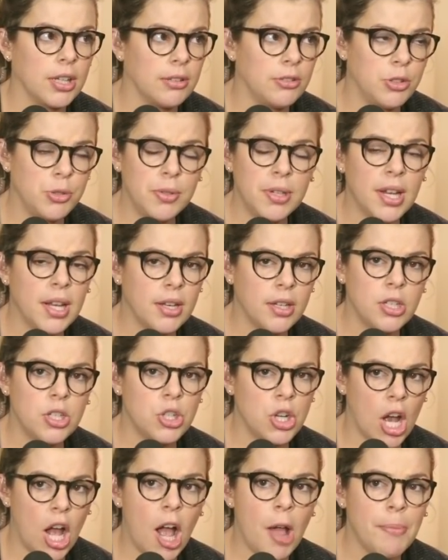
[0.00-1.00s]
doing a good
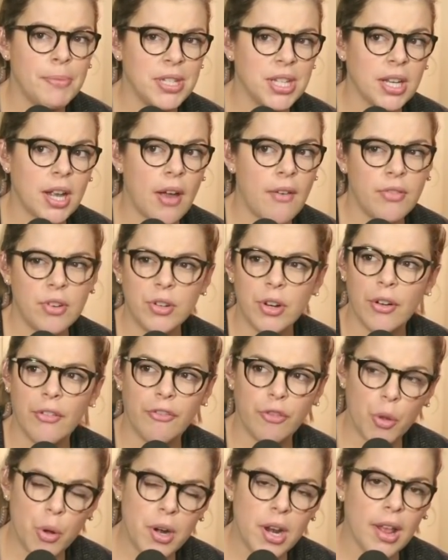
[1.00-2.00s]
job as the governor of
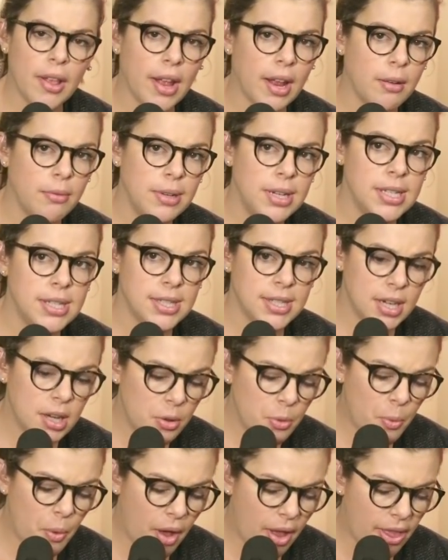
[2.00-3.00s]
Florida, like, we
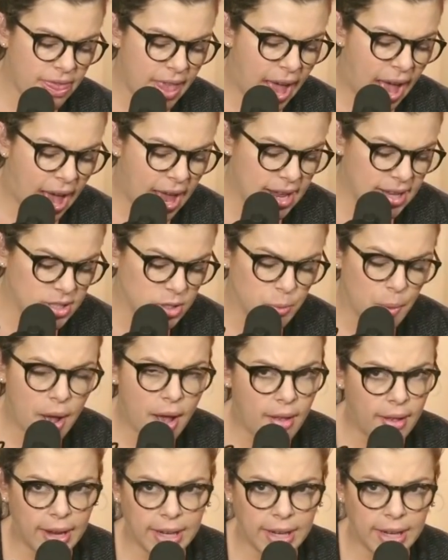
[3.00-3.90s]
still want that as well.